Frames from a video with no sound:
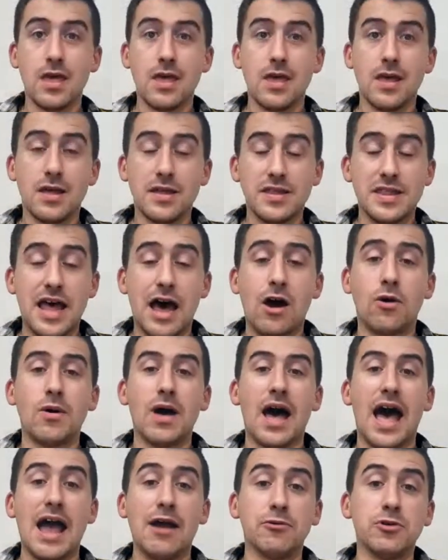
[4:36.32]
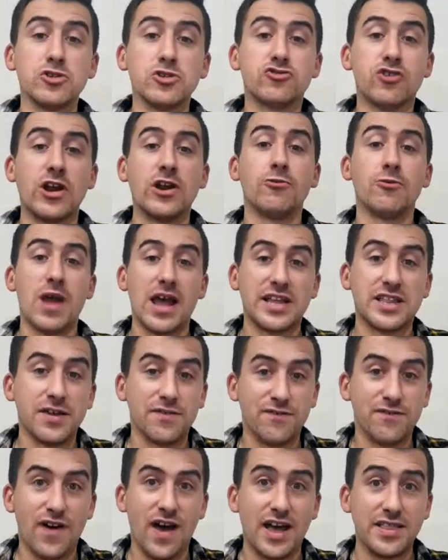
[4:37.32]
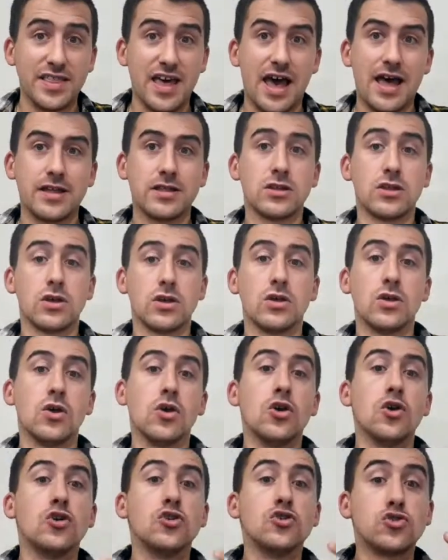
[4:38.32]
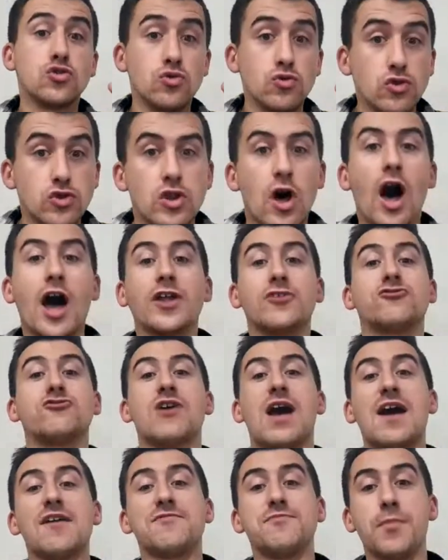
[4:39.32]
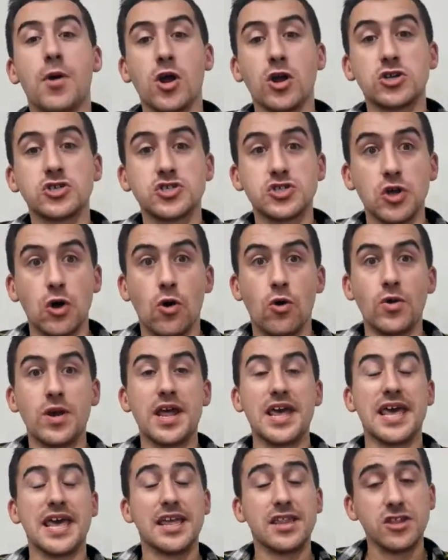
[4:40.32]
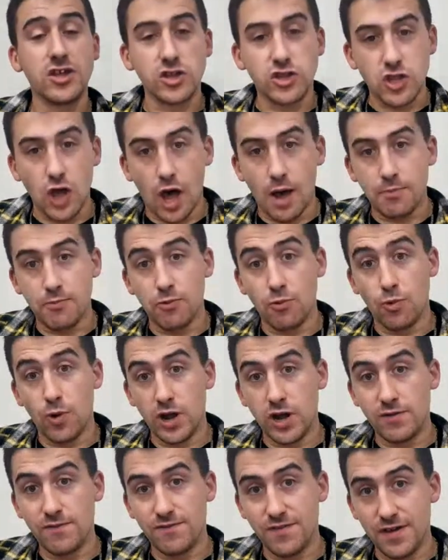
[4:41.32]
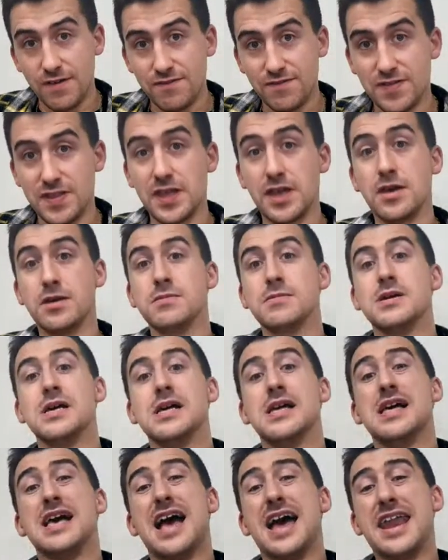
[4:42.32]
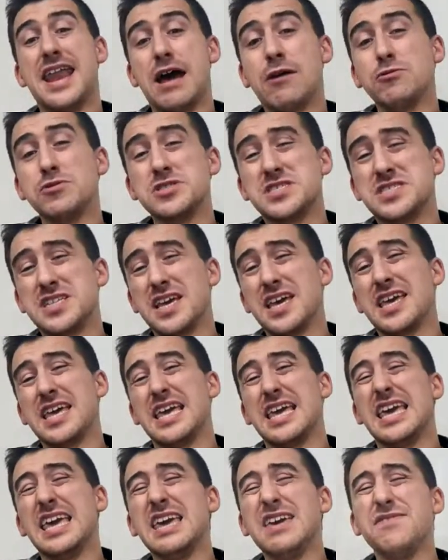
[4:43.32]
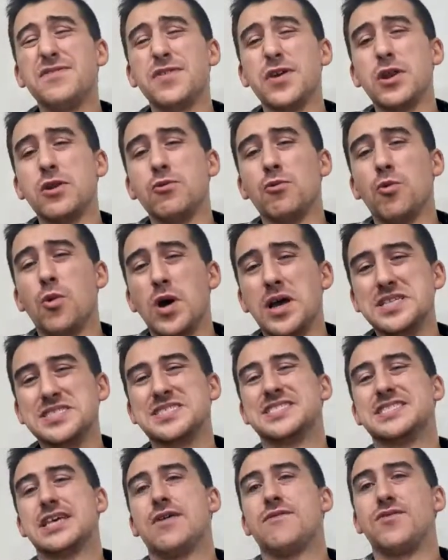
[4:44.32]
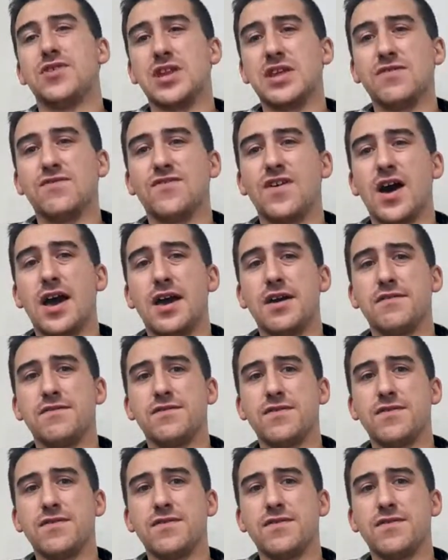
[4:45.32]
Now, I will try to rectify that. Do not draft Mark Stone in the top 150. And I would say even 175.